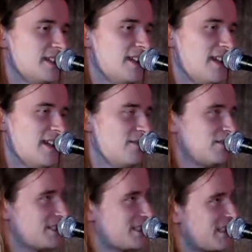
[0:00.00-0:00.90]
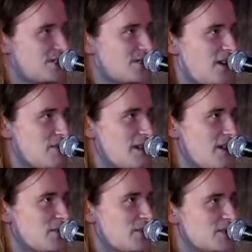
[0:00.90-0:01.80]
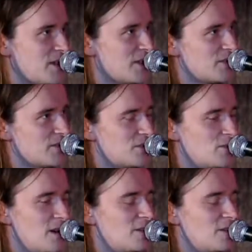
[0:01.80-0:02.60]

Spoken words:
and we're just like vibing out over there for a little while.